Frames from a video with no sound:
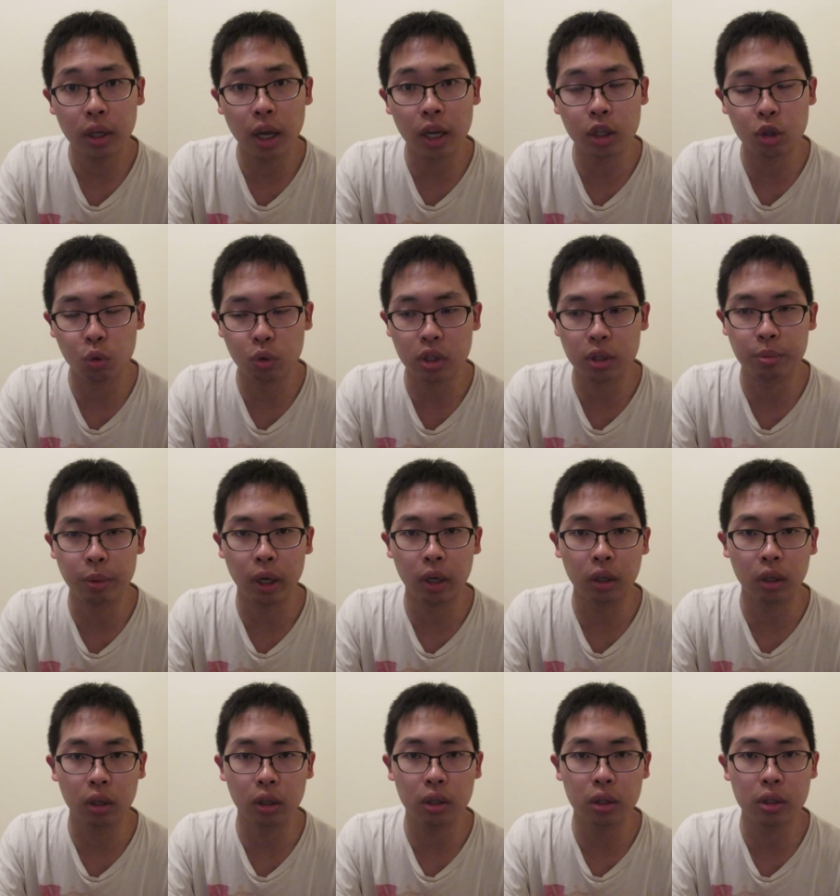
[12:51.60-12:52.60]
and to
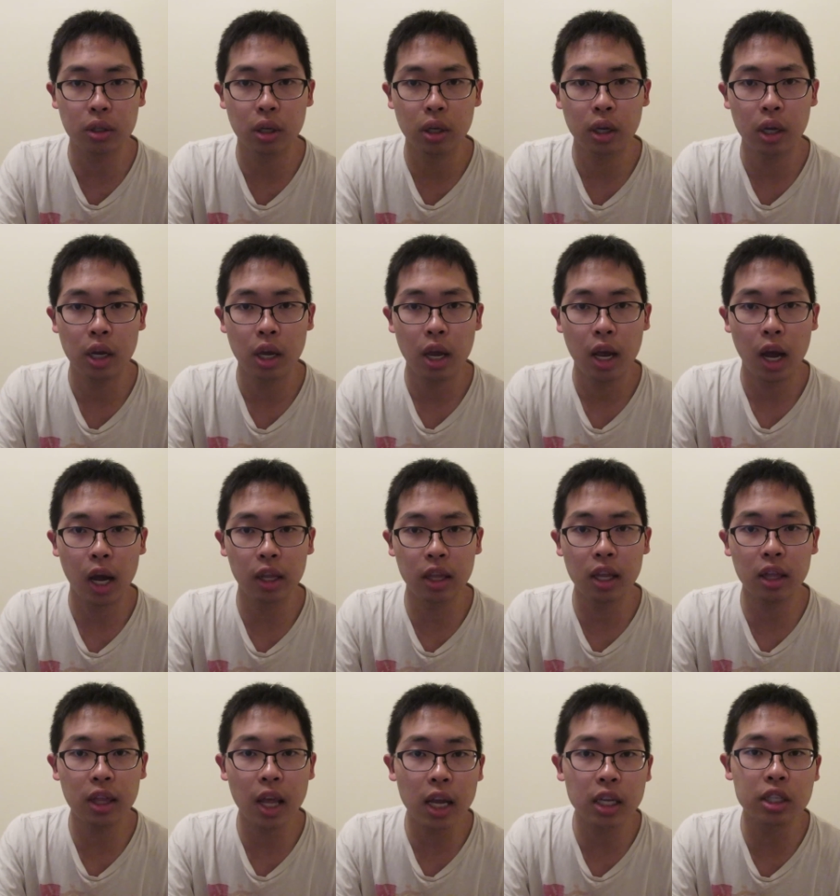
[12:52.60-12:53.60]
inspire others. I
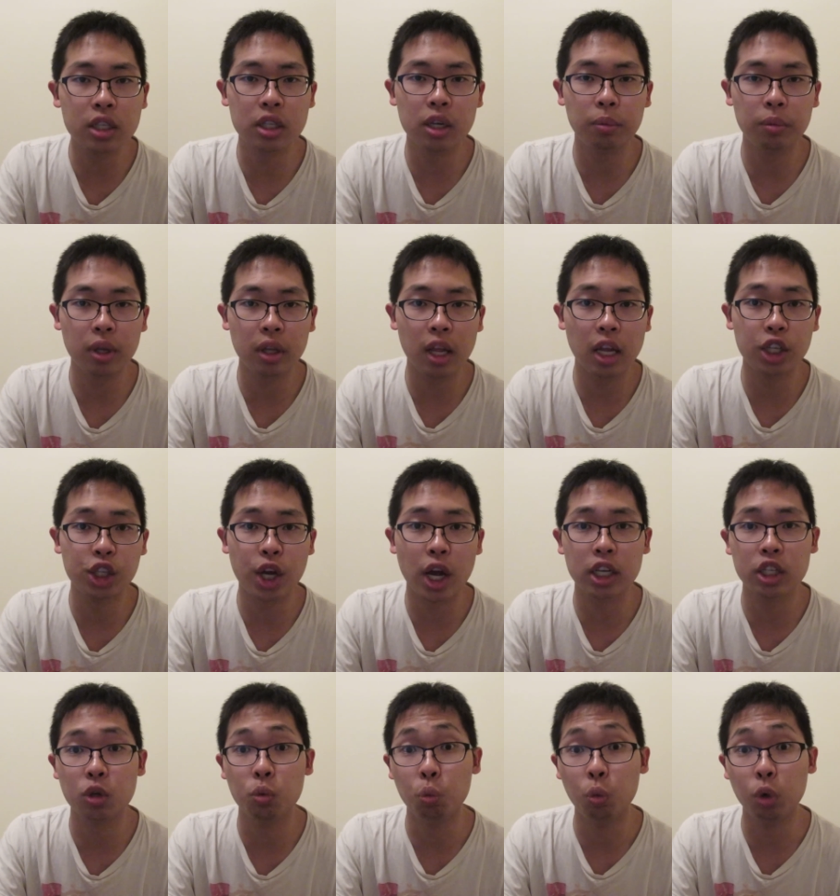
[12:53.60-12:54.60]
think that's something that
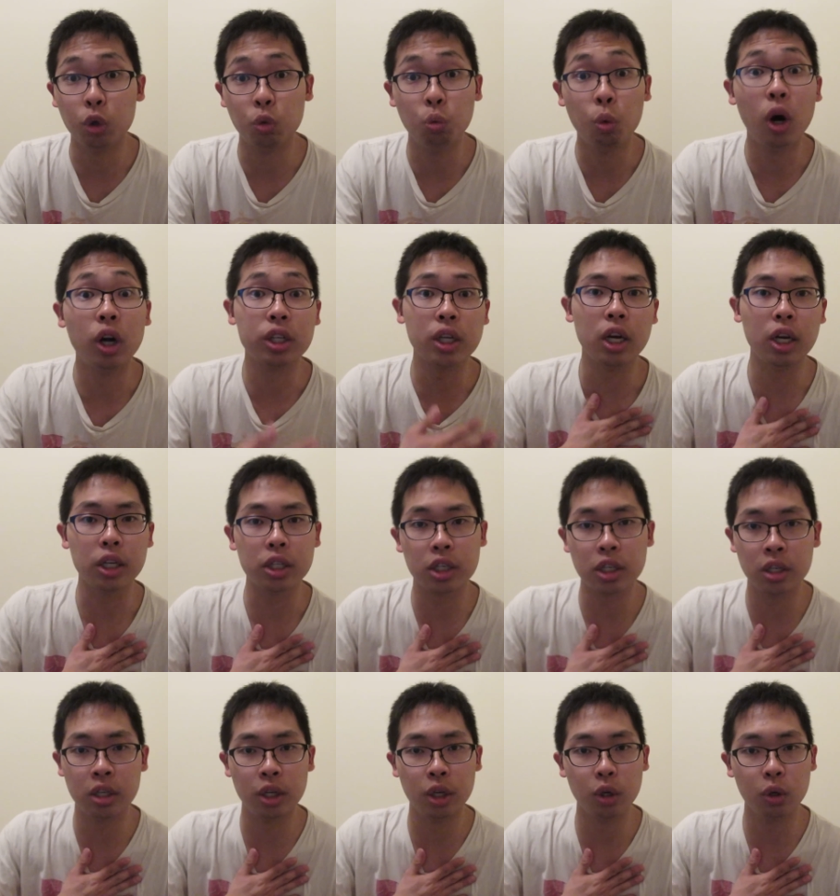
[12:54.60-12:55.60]
Jackson would want
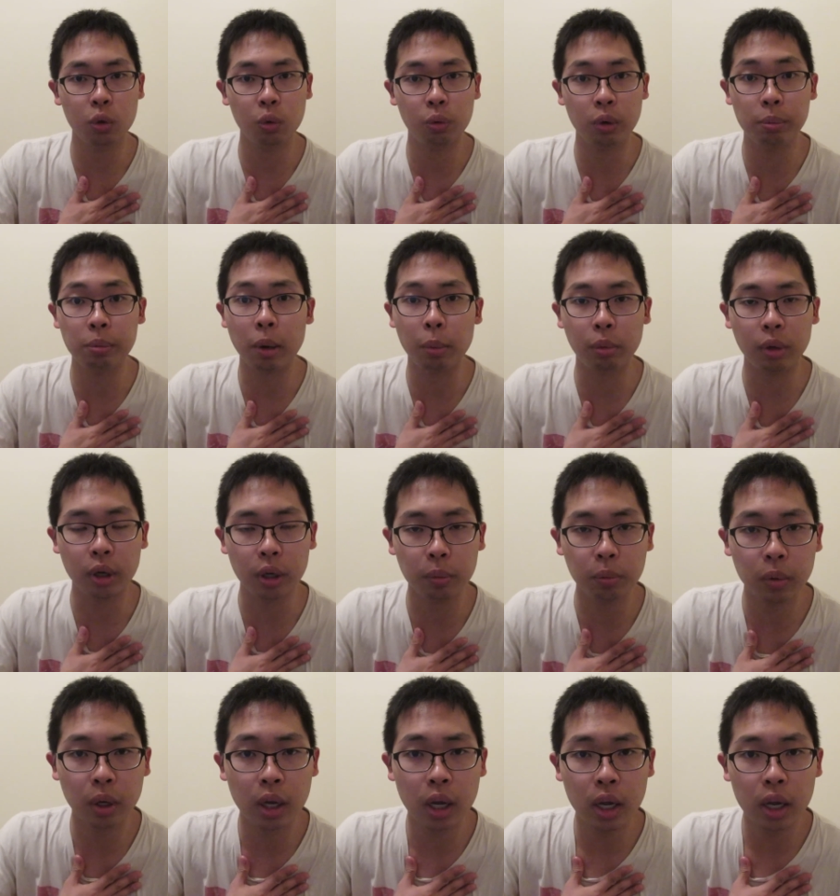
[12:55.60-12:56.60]
us to remember
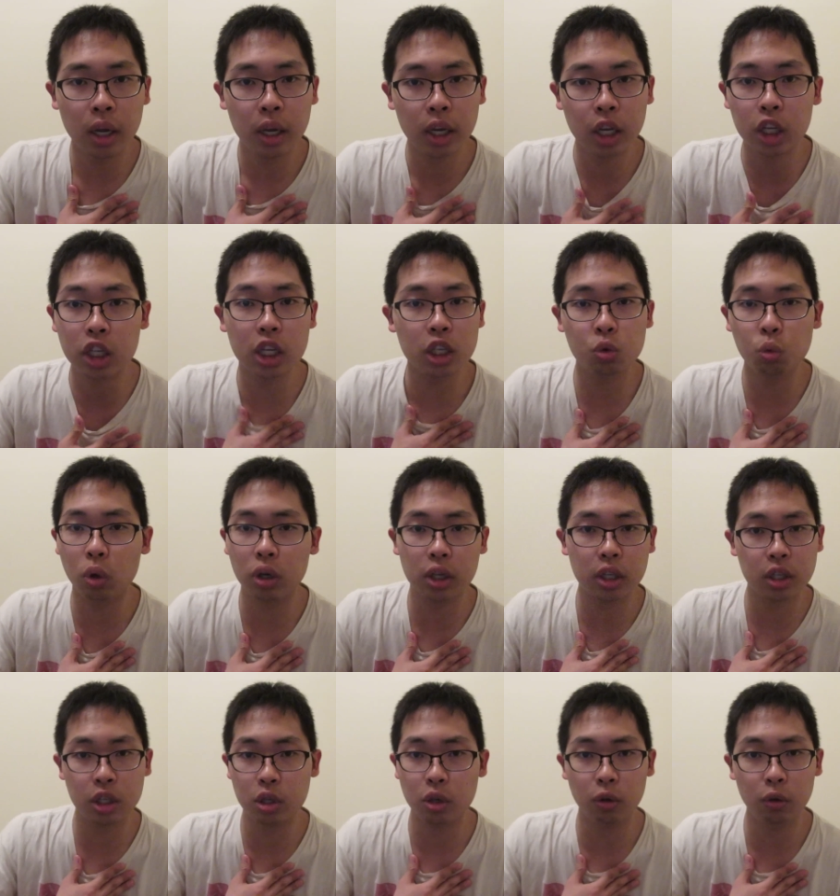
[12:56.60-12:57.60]
him. He doesn't want
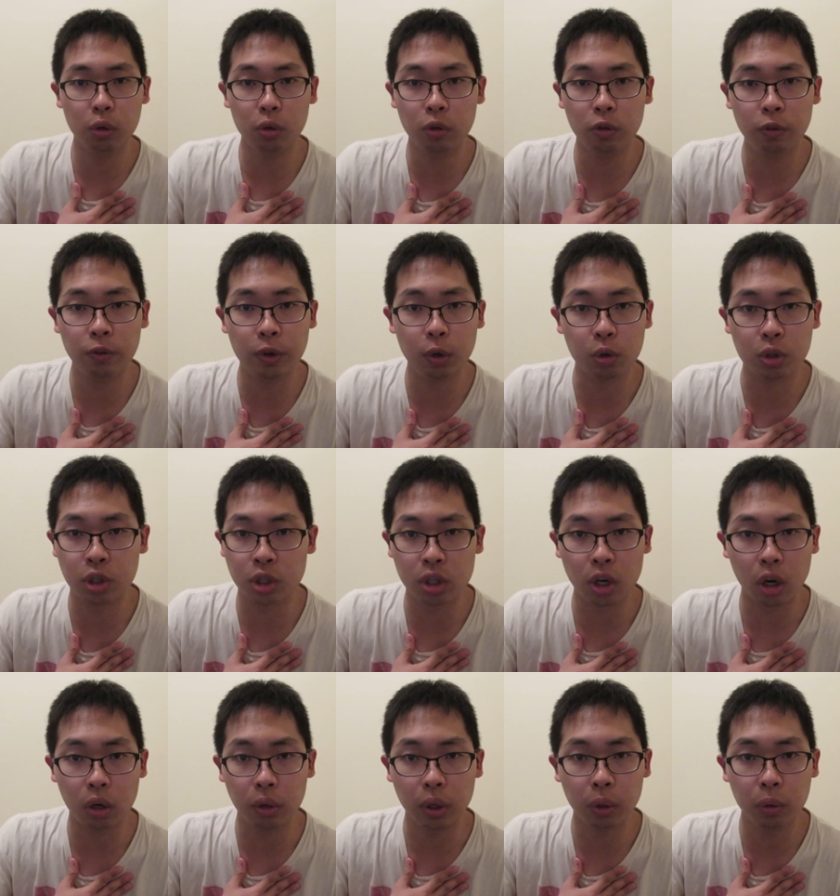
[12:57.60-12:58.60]
us to feel
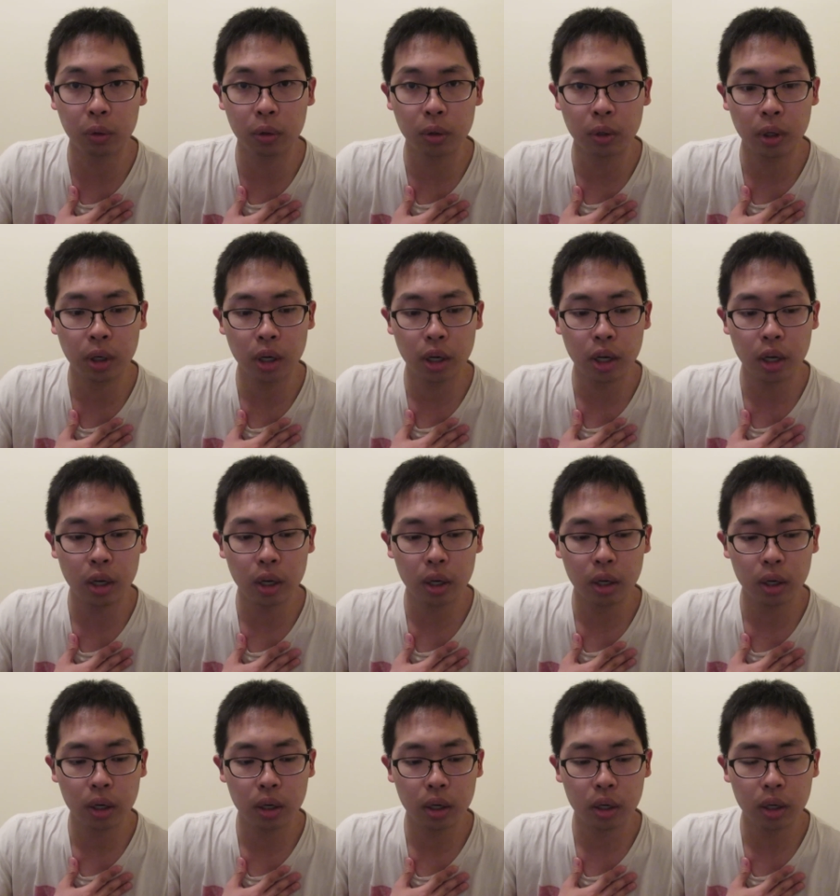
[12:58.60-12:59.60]
sorrow.
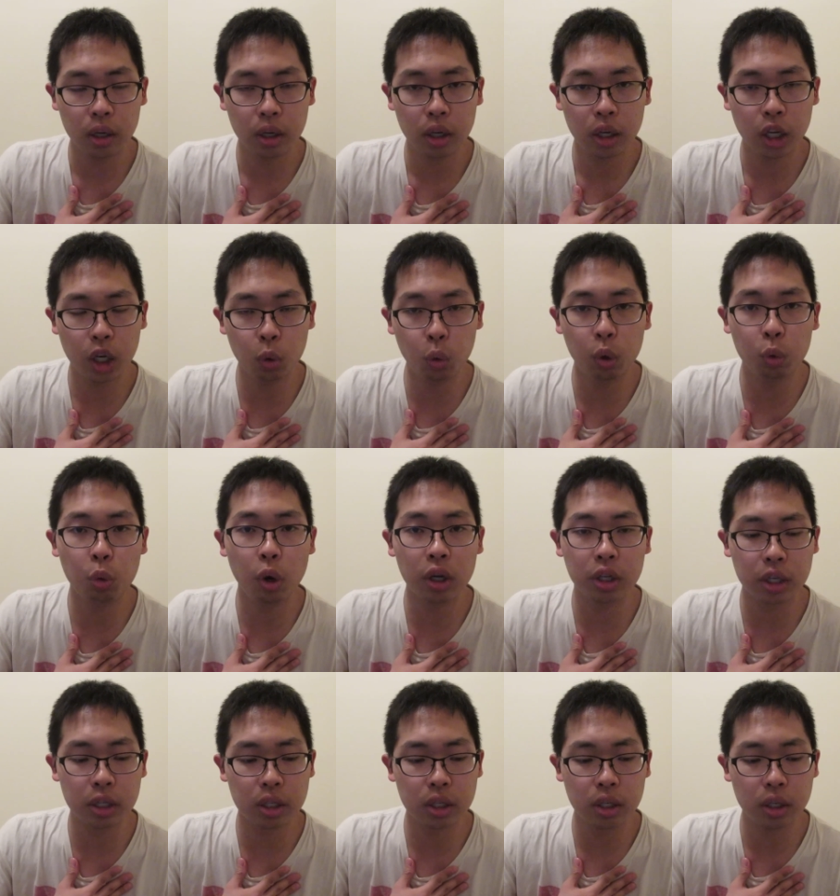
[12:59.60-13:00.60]
He would
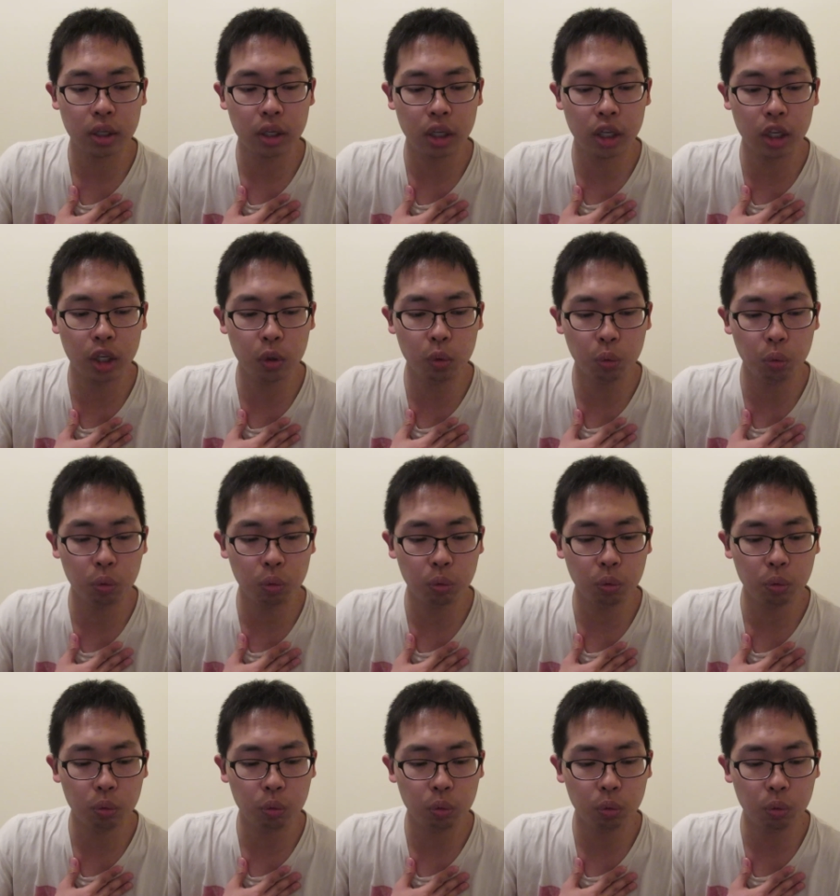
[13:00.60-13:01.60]
want us, he
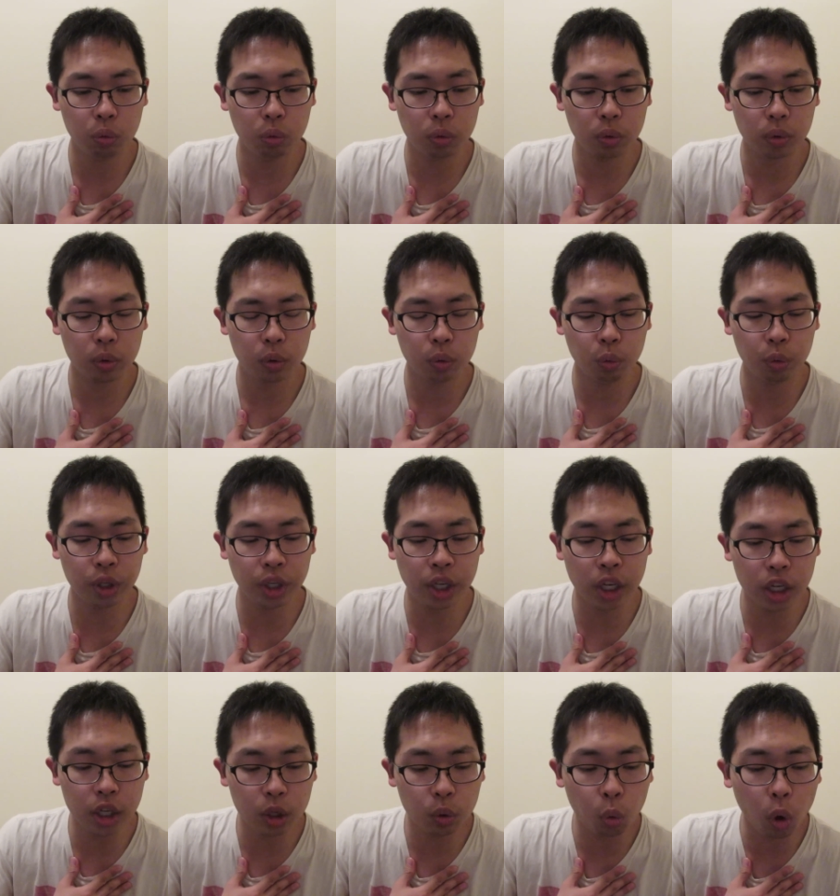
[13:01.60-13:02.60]
we,
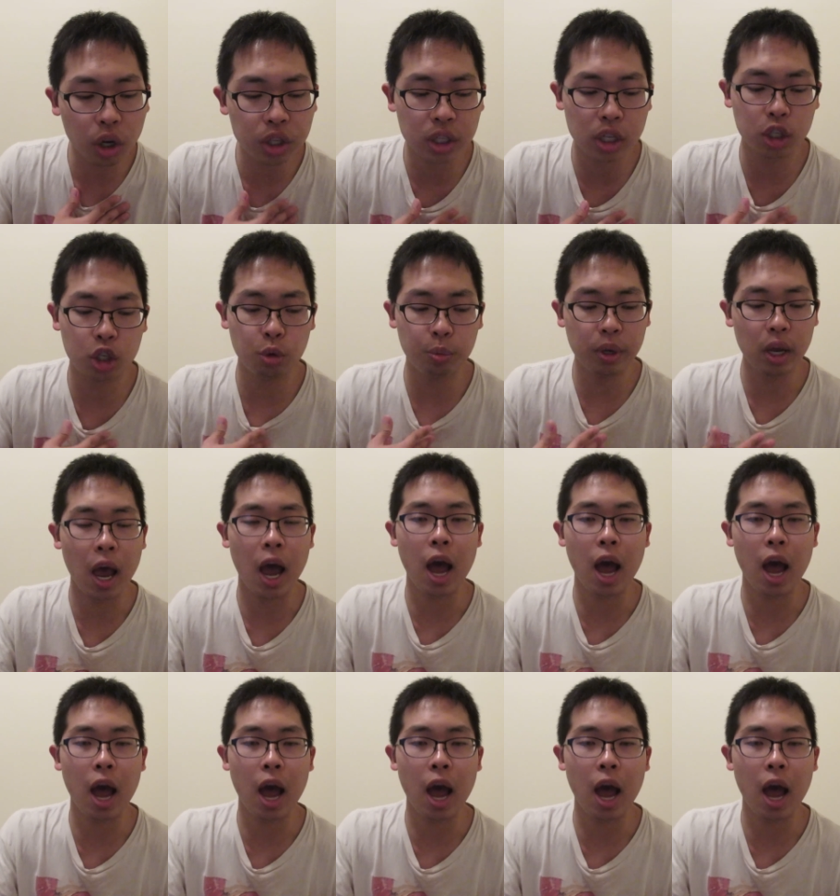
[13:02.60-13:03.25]
he wants us to be